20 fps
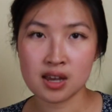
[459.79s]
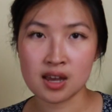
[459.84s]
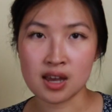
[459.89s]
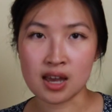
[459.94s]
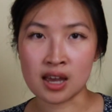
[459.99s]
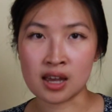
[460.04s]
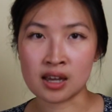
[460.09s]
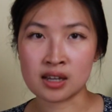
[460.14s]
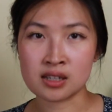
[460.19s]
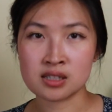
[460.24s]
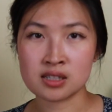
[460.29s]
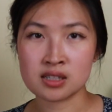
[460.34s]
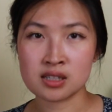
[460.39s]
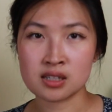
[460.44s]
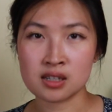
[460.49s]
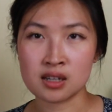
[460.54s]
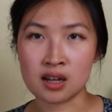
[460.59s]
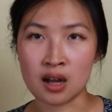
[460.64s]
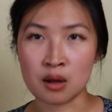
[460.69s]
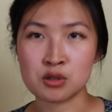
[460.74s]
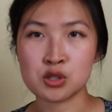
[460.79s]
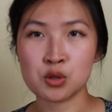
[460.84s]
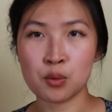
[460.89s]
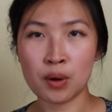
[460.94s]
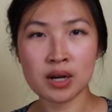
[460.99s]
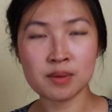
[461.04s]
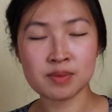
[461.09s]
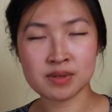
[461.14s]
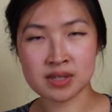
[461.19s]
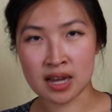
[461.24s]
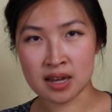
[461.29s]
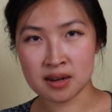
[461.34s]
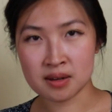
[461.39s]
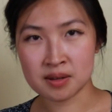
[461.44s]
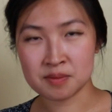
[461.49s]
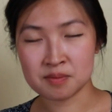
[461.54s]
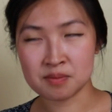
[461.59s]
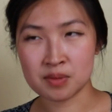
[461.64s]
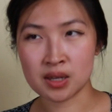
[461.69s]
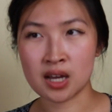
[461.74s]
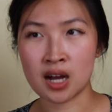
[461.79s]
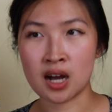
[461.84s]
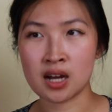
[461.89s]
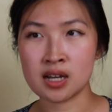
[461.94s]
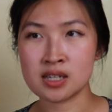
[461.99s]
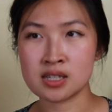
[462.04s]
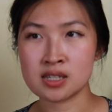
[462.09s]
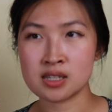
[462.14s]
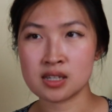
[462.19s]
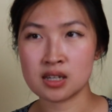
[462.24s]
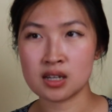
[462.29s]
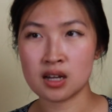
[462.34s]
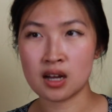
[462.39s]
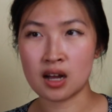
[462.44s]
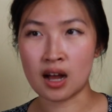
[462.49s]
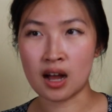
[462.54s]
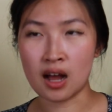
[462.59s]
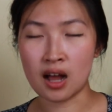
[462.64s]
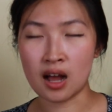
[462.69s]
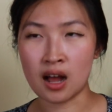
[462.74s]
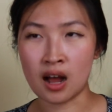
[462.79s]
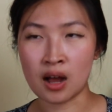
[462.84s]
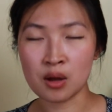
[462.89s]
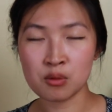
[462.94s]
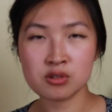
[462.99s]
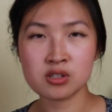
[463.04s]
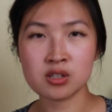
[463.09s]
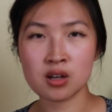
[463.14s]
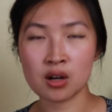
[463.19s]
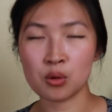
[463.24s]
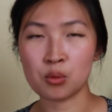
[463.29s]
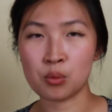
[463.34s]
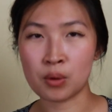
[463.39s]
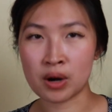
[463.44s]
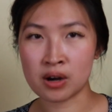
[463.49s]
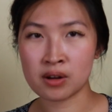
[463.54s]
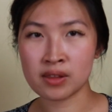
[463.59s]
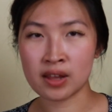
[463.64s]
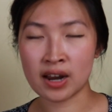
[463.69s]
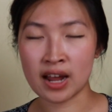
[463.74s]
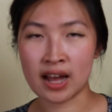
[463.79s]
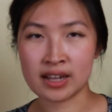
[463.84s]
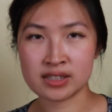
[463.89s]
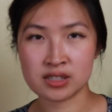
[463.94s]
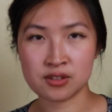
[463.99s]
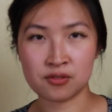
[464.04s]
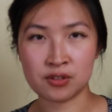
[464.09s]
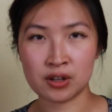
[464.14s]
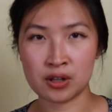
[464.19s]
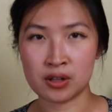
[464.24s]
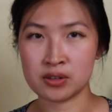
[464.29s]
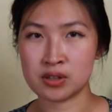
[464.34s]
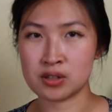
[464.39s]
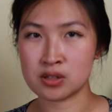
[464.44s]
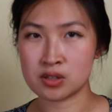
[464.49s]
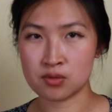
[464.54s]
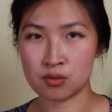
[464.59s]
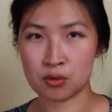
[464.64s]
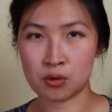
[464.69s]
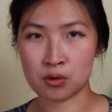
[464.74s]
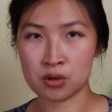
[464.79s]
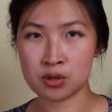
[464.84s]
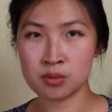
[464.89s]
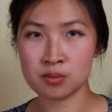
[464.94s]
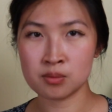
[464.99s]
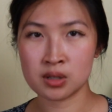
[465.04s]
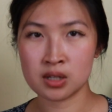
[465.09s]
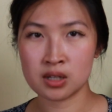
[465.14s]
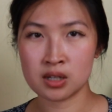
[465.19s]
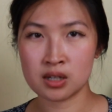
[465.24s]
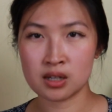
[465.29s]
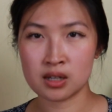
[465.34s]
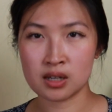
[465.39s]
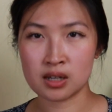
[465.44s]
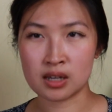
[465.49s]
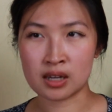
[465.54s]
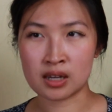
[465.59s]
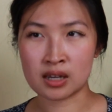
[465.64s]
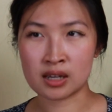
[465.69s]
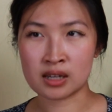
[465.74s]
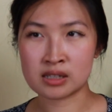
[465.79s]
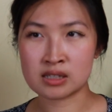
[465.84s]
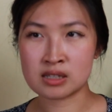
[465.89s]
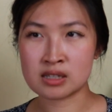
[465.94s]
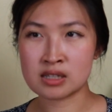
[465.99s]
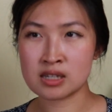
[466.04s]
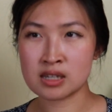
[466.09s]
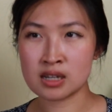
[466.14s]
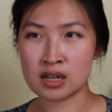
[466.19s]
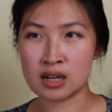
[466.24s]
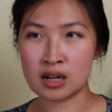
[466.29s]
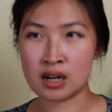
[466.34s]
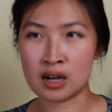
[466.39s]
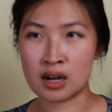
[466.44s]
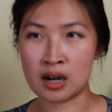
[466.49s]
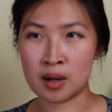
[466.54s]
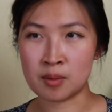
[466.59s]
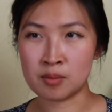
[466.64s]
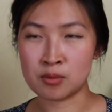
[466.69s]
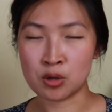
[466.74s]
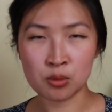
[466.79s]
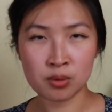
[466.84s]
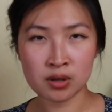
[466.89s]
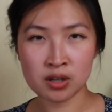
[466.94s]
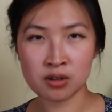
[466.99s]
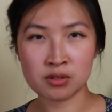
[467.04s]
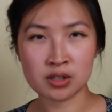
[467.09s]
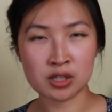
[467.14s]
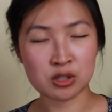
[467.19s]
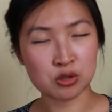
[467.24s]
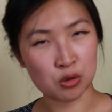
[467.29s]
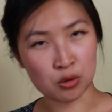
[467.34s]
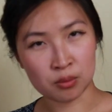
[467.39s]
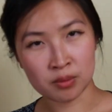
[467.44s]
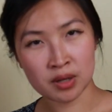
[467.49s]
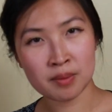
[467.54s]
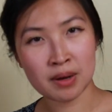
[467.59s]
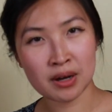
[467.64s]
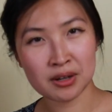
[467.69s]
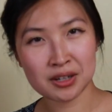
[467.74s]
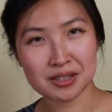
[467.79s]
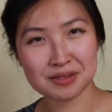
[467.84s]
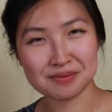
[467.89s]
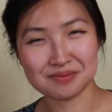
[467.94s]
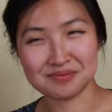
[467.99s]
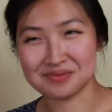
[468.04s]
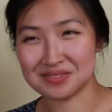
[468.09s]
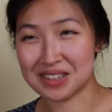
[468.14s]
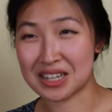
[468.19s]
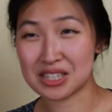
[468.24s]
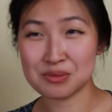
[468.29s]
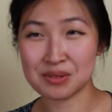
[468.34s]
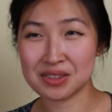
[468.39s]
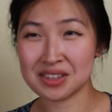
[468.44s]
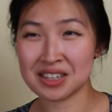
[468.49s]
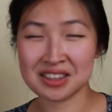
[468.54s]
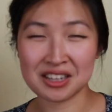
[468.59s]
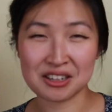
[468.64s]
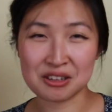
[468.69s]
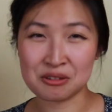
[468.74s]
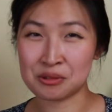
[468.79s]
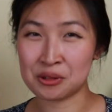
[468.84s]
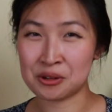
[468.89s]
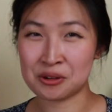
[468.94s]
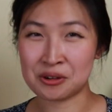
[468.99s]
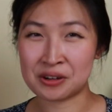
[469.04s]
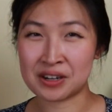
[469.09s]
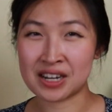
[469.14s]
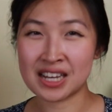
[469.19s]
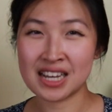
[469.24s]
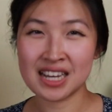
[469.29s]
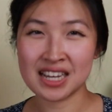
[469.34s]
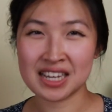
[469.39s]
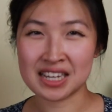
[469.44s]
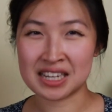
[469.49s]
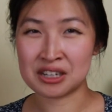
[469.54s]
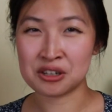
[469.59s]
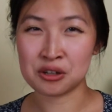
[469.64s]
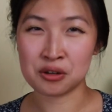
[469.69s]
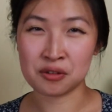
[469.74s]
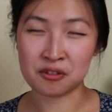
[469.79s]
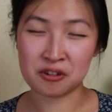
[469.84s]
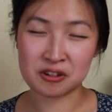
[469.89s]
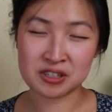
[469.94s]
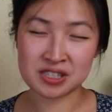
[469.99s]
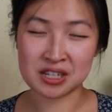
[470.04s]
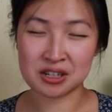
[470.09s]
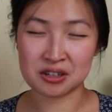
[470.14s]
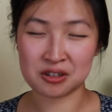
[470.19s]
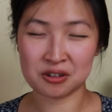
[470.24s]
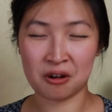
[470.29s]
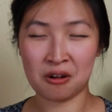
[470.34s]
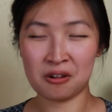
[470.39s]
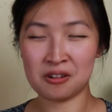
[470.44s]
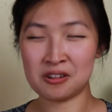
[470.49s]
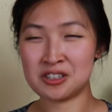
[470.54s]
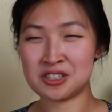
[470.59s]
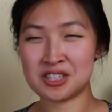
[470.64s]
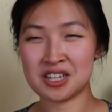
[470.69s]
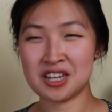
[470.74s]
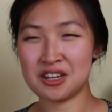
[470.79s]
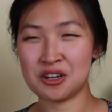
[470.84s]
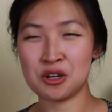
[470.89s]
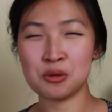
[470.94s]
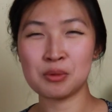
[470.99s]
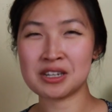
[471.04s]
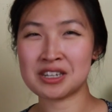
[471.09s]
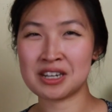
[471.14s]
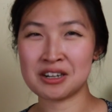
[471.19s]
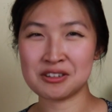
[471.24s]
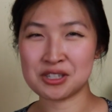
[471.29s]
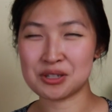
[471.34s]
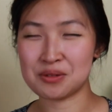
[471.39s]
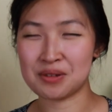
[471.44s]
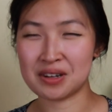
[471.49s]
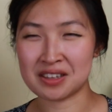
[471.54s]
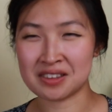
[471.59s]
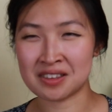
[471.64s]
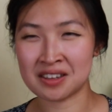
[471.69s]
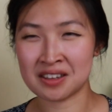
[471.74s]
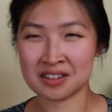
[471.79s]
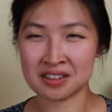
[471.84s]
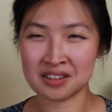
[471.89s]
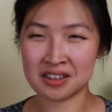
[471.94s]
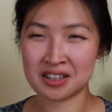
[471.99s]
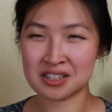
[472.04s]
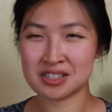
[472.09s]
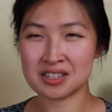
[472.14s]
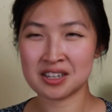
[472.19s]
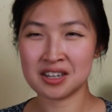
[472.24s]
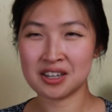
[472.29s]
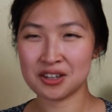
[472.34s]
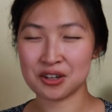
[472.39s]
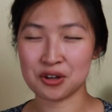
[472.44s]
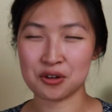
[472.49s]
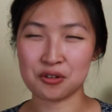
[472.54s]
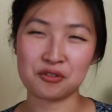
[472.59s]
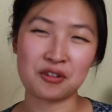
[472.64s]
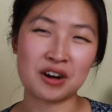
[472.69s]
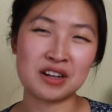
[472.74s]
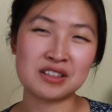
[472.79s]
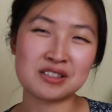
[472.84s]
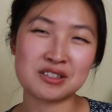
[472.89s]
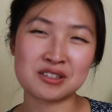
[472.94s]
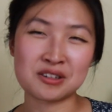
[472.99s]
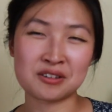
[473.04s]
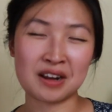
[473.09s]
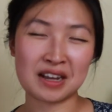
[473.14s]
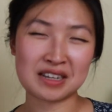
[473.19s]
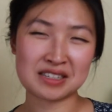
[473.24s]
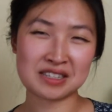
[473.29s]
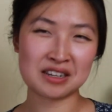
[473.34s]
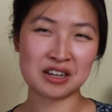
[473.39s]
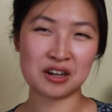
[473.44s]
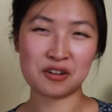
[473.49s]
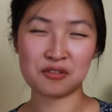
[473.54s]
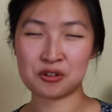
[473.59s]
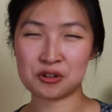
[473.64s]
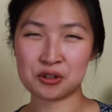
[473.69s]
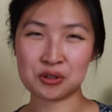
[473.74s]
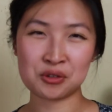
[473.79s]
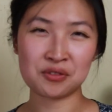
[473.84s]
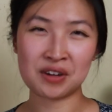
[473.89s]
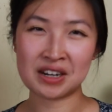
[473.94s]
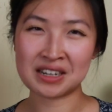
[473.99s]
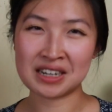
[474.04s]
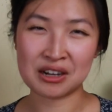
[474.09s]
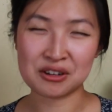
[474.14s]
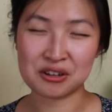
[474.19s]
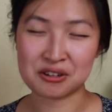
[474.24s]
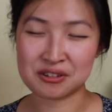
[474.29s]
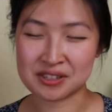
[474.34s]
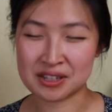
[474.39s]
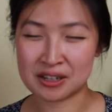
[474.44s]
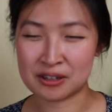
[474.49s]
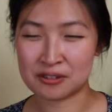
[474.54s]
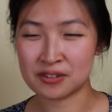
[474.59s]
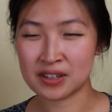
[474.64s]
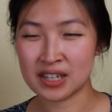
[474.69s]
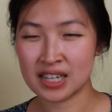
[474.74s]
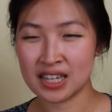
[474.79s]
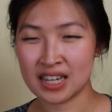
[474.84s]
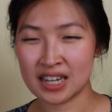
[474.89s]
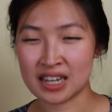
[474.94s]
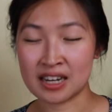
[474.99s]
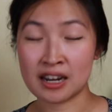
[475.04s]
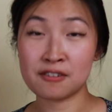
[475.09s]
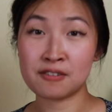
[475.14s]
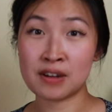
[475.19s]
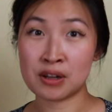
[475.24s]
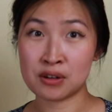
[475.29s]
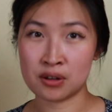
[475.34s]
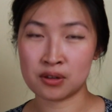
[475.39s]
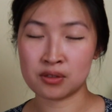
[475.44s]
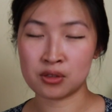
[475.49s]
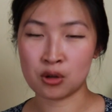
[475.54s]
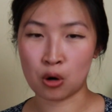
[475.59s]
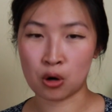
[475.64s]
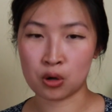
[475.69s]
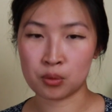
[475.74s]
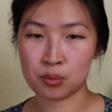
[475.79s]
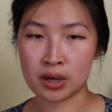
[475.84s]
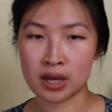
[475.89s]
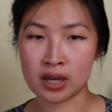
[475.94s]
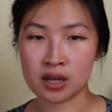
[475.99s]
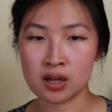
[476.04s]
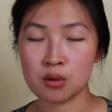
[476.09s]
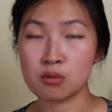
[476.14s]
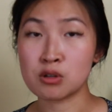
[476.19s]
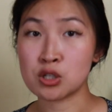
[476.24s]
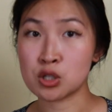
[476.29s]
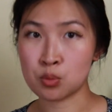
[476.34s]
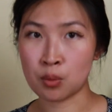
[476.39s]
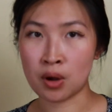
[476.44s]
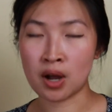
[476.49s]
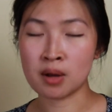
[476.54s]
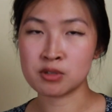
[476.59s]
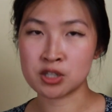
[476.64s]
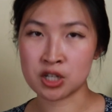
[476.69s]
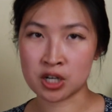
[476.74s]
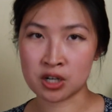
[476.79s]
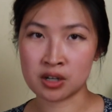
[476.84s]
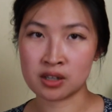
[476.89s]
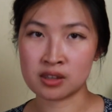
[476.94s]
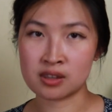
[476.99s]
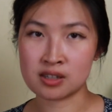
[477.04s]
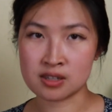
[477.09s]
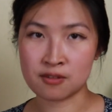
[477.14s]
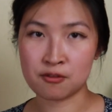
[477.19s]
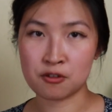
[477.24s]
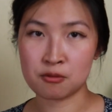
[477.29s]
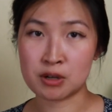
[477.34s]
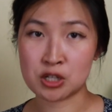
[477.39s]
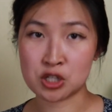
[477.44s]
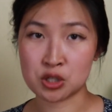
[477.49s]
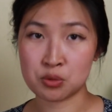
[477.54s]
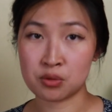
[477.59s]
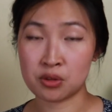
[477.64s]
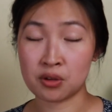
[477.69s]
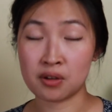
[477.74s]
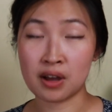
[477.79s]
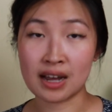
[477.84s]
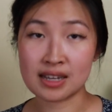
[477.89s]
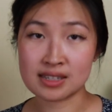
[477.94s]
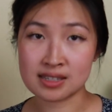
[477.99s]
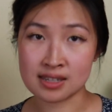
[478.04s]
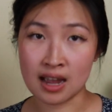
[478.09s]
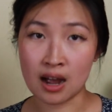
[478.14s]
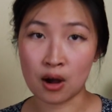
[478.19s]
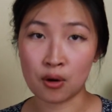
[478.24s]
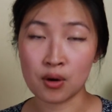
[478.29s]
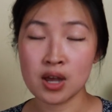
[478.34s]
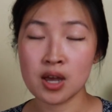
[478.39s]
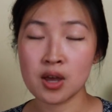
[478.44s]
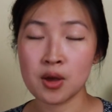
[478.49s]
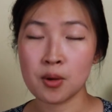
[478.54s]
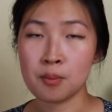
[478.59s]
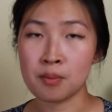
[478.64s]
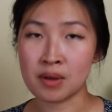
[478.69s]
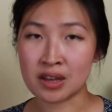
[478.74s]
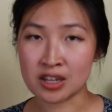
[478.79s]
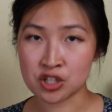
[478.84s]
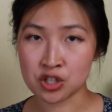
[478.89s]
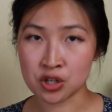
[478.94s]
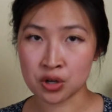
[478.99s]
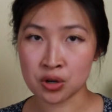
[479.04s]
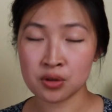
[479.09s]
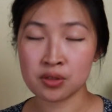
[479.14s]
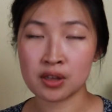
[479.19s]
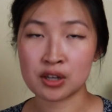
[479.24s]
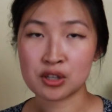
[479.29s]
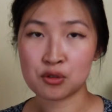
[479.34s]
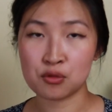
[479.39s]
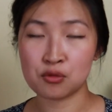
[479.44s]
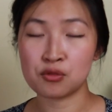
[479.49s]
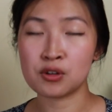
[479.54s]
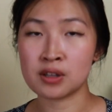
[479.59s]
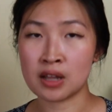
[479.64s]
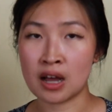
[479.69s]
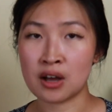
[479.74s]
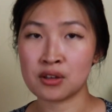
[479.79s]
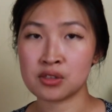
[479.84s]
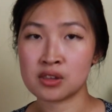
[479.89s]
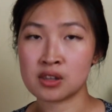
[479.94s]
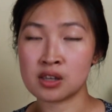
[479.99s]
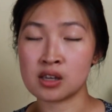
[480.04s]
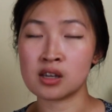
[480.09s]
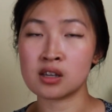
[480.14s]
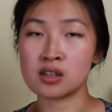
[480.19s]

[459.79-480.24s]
And I was quite upset because I was not aware that I had to fill out this form, and nobody really told me about it. That's one thing that you learn in university or college. Nobody tells you anything unless your friends are nice enough or you find out yourself. And I found out the hard way, which is why I'm sharing this information with you guys now. Make sure that you fill out the